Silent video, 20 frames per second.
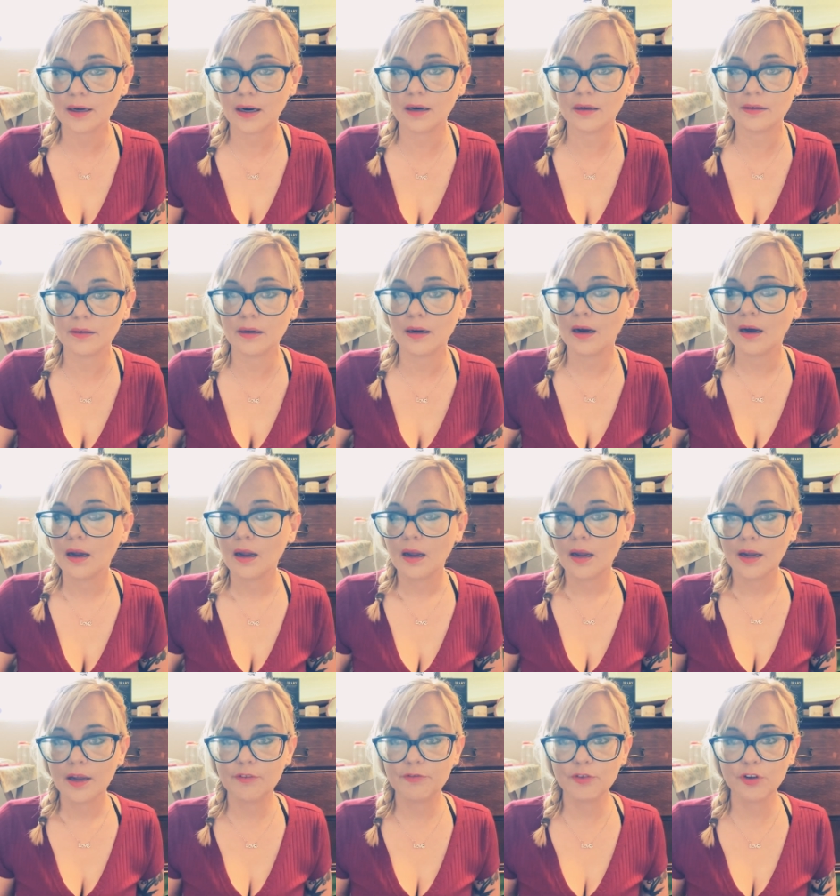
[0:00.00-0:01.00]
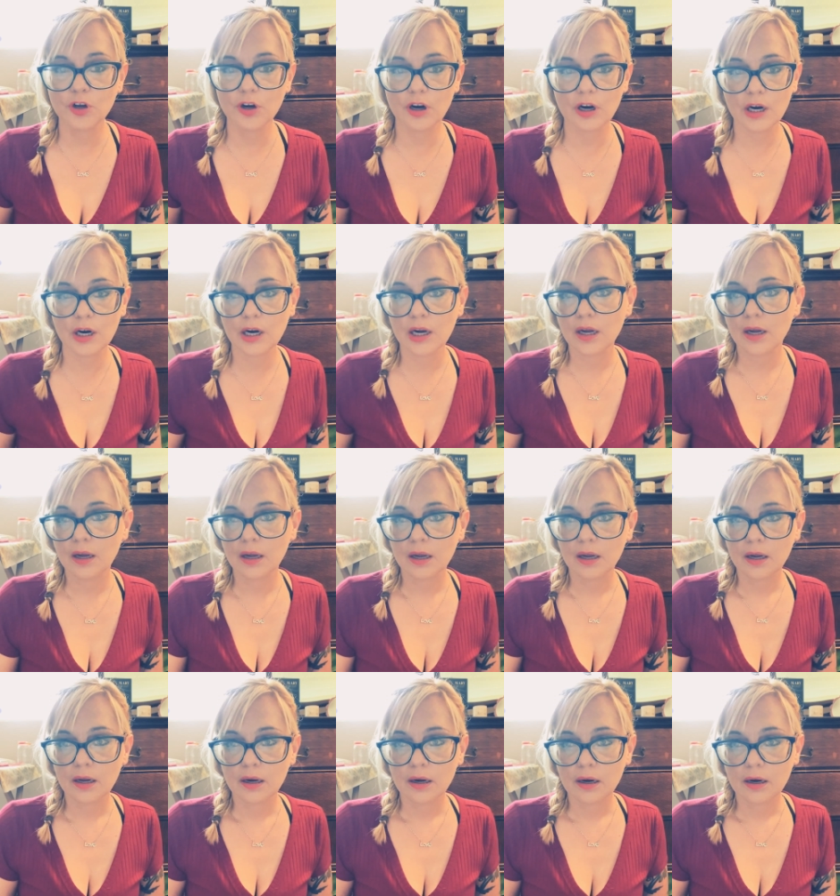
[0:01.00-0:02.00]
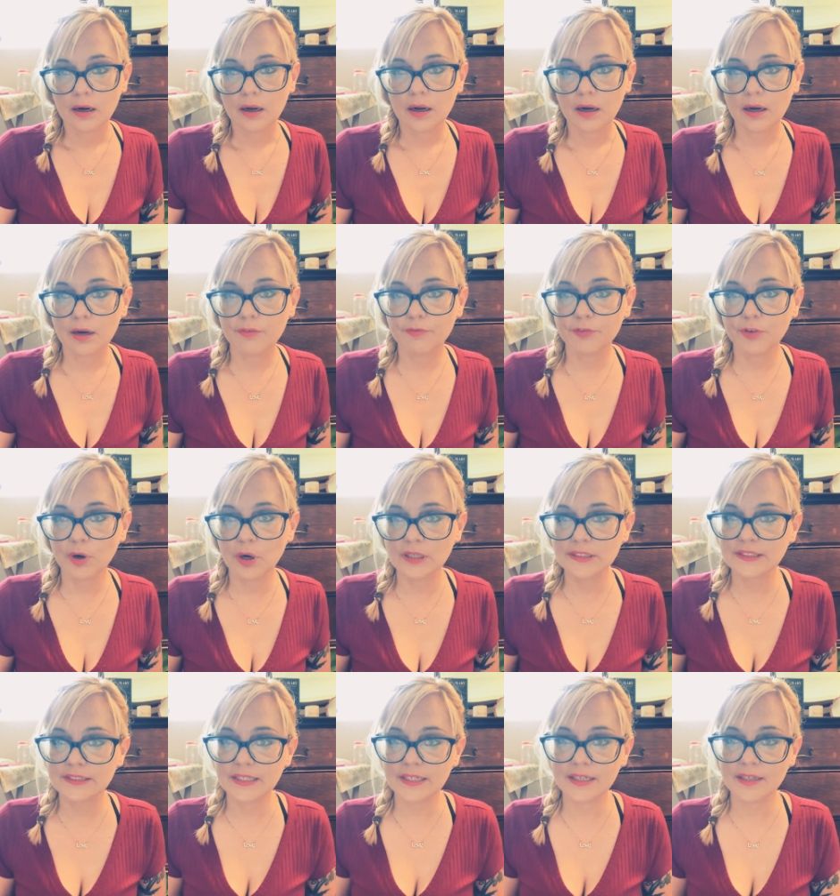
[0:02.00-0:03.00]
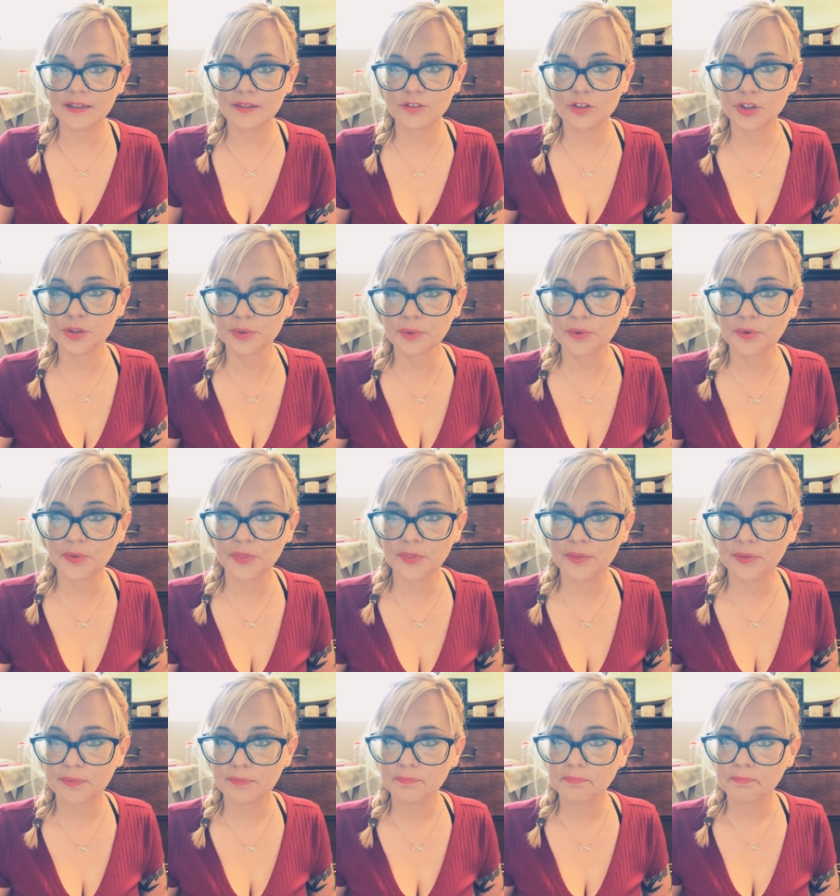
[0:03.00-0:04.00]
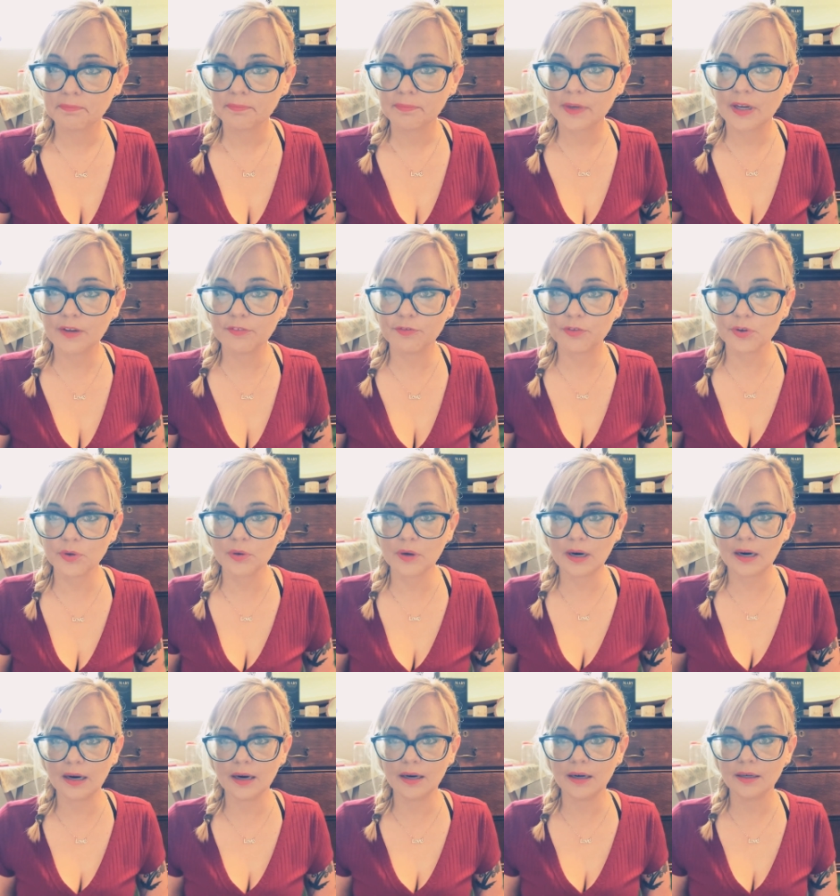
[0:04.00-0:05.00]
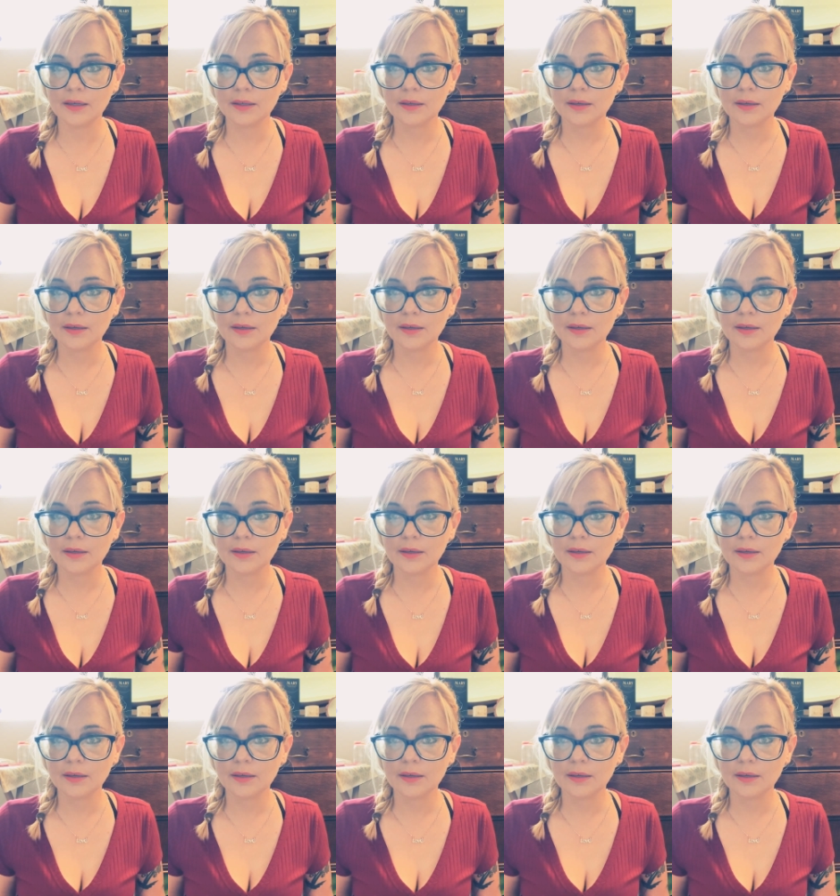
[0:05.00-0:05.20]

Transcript: Uh, if you're if you are seeking truth, if you are